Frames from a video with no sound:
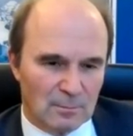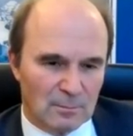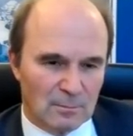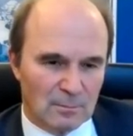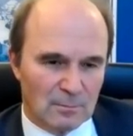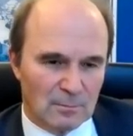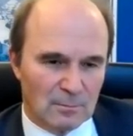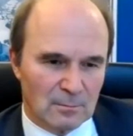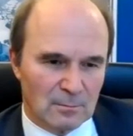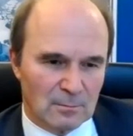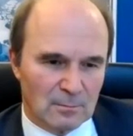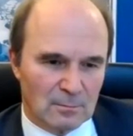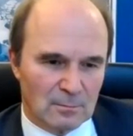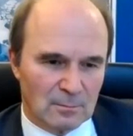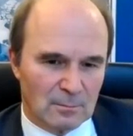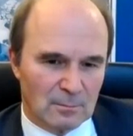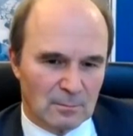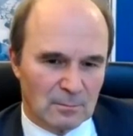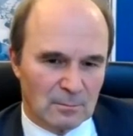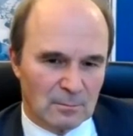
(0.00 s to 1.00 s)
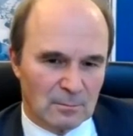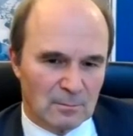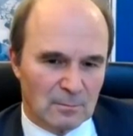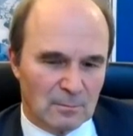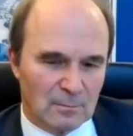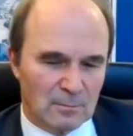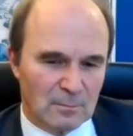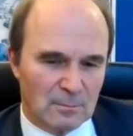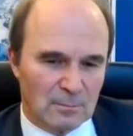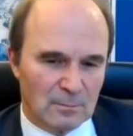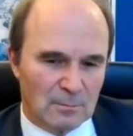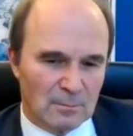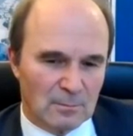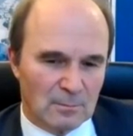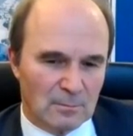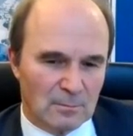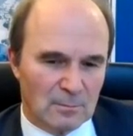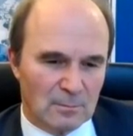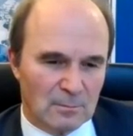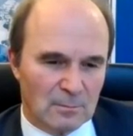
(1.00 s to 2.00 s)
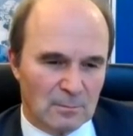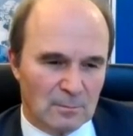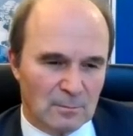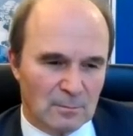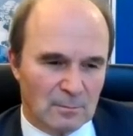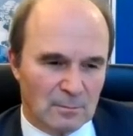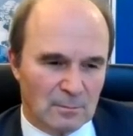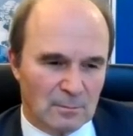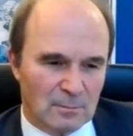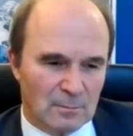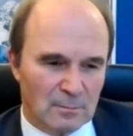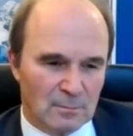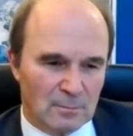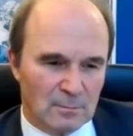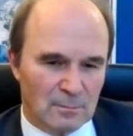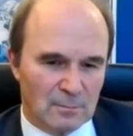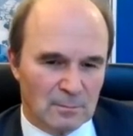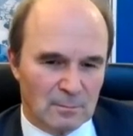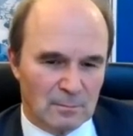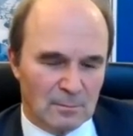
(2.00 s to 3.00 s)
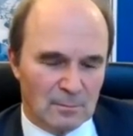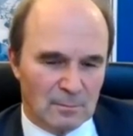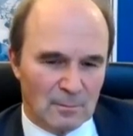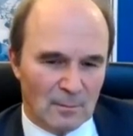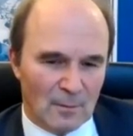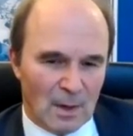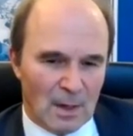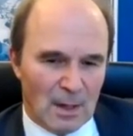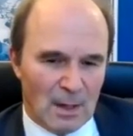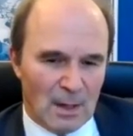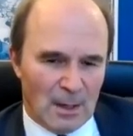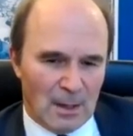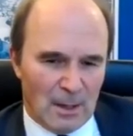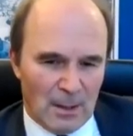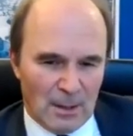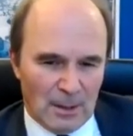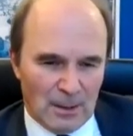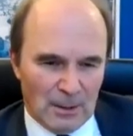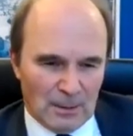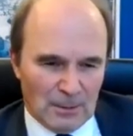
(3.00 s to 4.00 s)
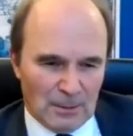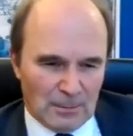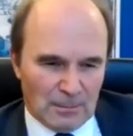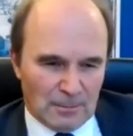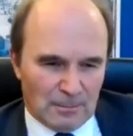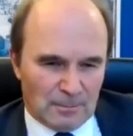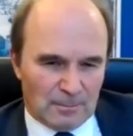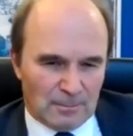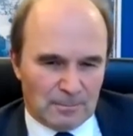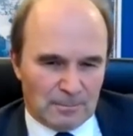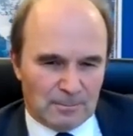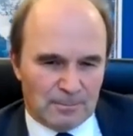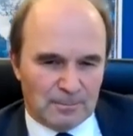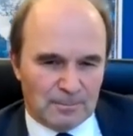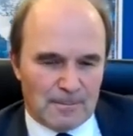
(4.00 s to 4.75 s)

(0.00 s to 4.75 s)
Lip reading: [no speech]